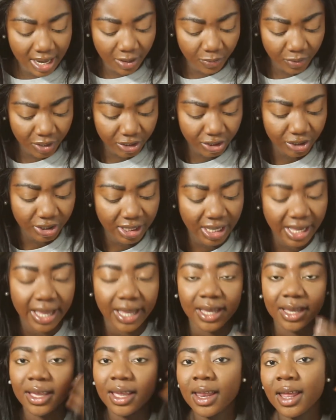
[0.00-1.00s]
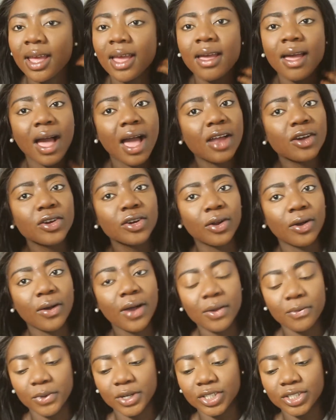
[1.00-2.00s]
I wish like, I don't know,
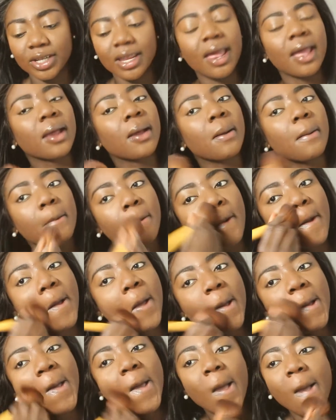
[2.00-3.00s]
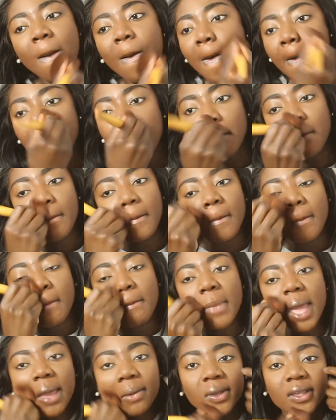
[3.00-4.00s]
I wish like
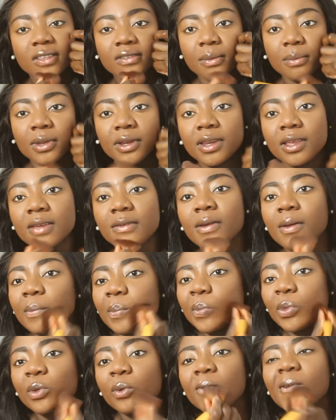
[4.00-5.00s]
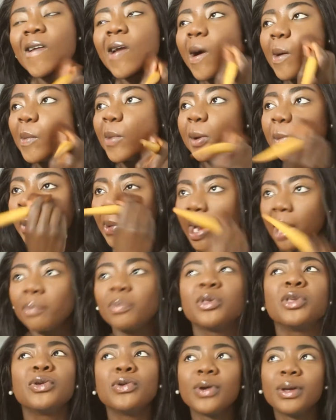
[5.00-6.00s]
maybe somebody would come and
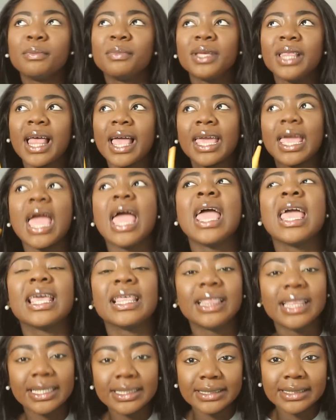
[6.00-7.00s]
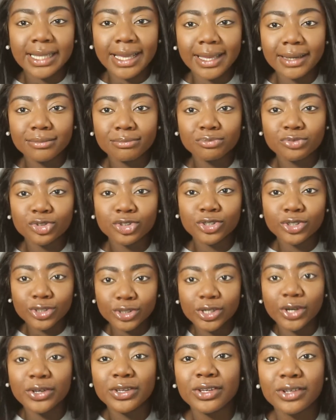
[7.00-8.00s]
prep you and be like, hey, listen, just
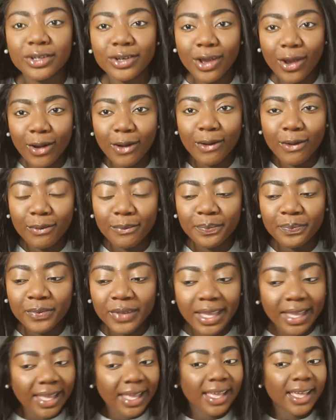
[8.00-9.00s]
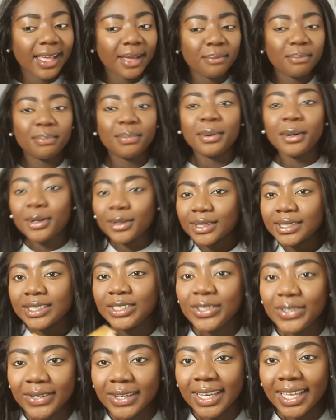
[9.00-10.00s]
so you know, post
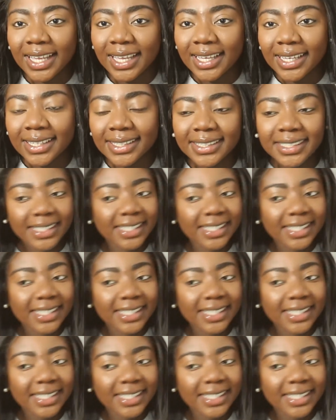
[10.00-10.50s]
uni,